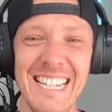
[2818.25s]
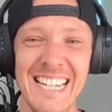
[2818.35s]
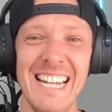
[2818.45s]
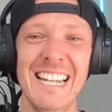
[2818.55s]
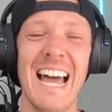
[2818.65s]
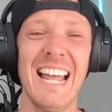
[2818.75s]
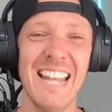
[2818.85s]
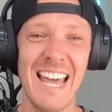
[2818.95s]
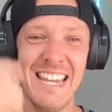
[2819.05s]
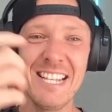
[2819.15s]

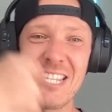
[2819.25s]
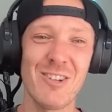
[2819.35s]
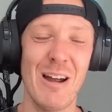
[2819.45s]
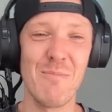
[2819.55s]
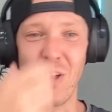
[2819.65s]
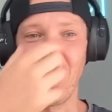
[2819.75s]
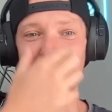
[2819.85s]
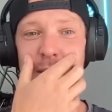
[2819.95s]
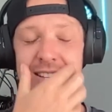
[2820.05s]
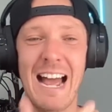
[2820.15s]
Like the Instagram filter,
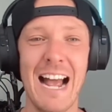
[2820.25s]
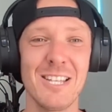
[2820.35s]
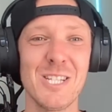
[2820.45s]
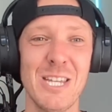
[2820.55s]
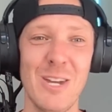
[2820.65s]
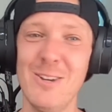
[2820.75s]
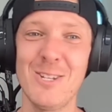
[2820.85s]
but it's actually you, just